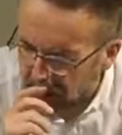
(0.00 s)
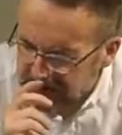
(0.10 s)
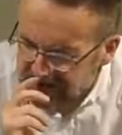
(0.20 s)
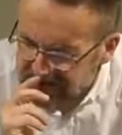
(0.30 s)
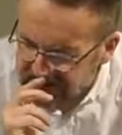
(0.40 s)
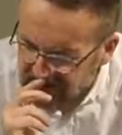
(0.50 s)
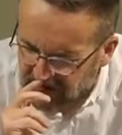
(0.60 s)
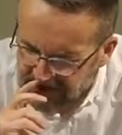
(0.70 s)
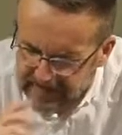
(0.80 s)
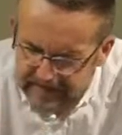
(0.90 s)
what he has
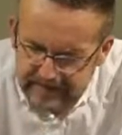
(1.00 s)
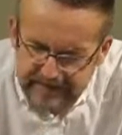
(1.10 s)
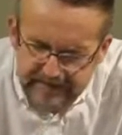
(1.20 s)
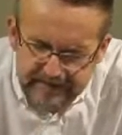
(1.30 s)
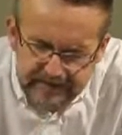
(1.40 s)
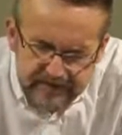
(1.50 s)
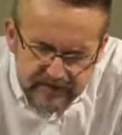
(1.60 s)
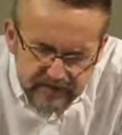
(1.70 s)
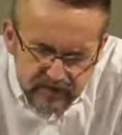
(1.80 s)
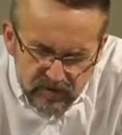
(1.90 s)
done,
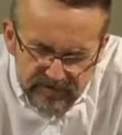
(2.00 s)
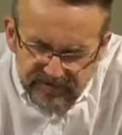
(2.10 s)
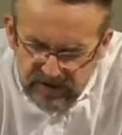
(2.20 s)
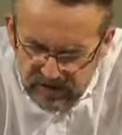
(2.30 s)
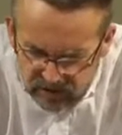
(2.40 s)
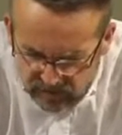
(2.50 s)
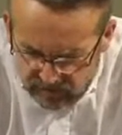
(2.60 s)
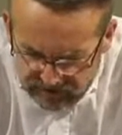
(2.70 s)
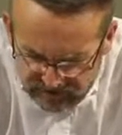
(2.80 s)
we find you to be